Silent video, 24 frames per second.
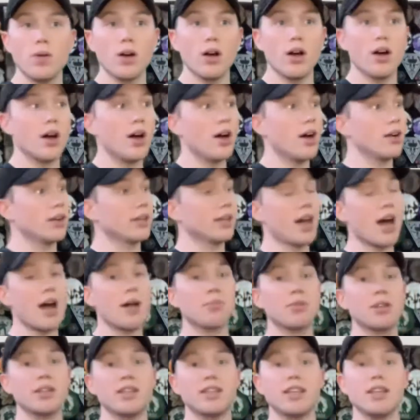
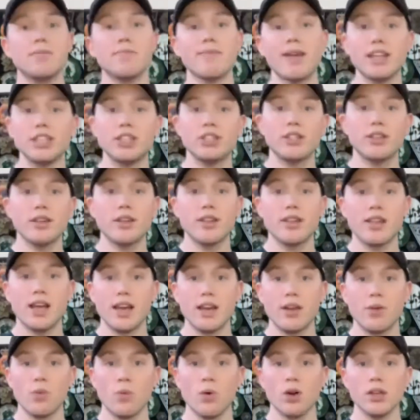Goblin did mention that
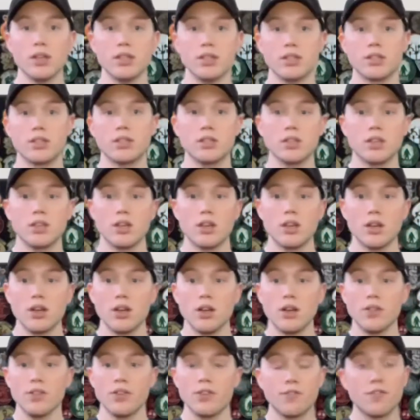it was,
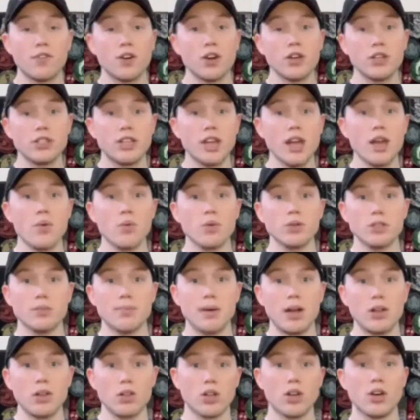your first day was
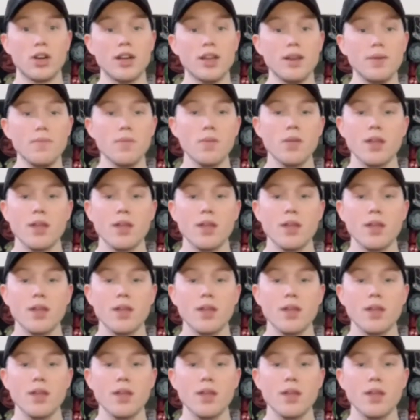about learning.